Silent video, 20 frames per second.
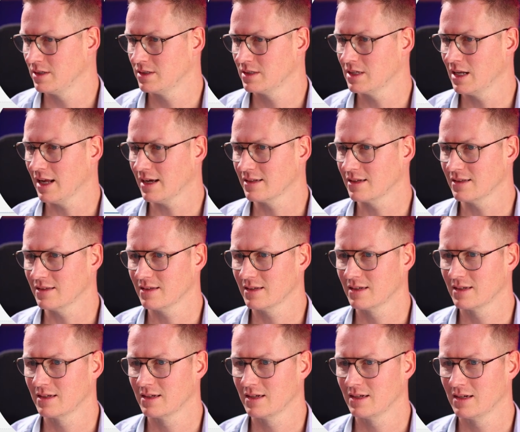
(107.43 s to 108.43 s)
Select
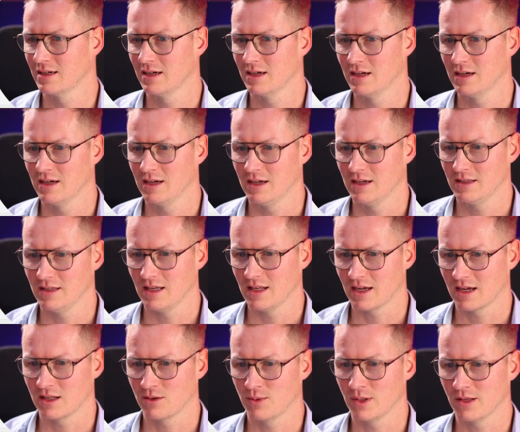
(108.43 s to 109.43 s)
it. Then I
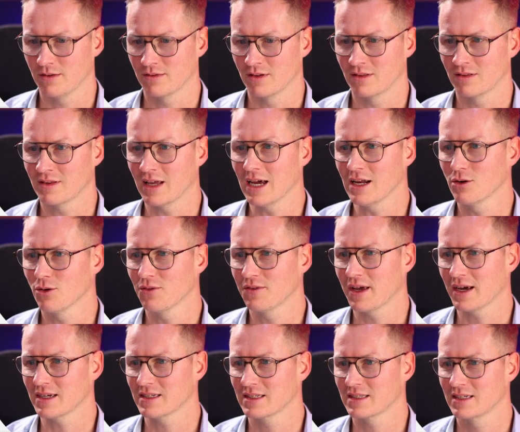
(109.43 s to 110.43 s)
get rid of the title
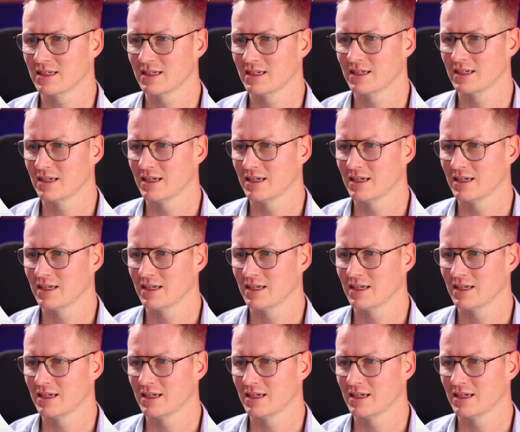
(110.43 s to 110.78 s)
text.